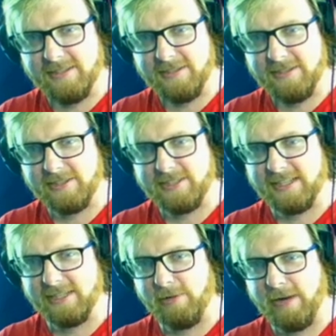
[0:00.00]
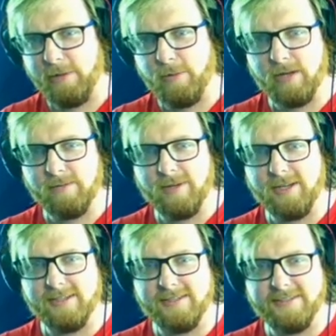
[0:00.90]
Looks like the gray one
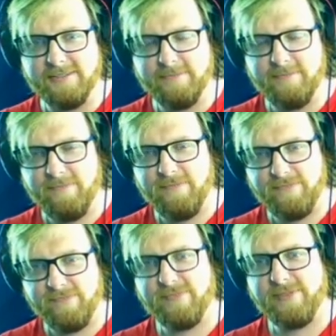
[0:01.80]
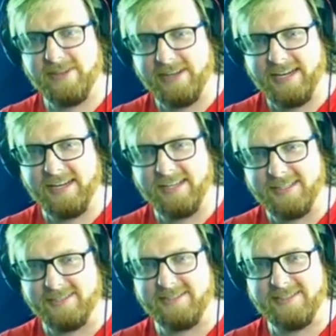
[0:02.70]
won.
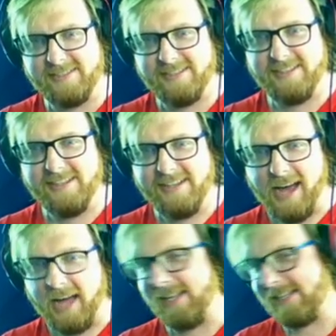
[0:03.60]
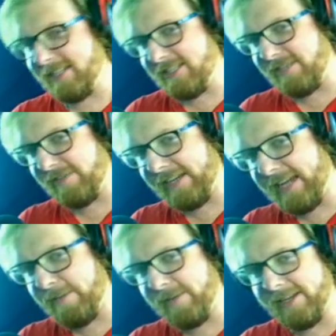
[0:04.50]
Nice. I like the different
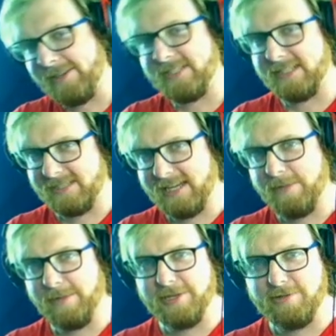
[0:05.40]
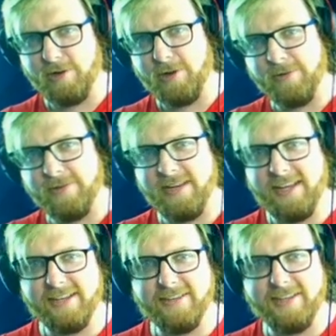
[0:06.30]
camera angles. That's got to be a drone
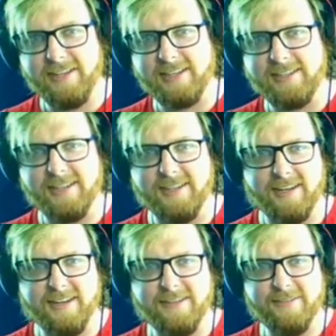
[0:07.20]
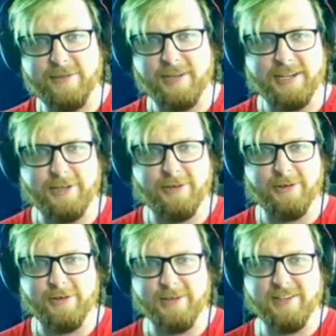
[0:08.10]
angle. I like that a lot. Very
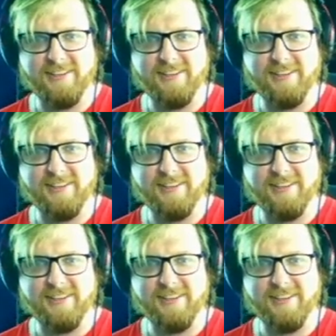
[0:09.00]
cool.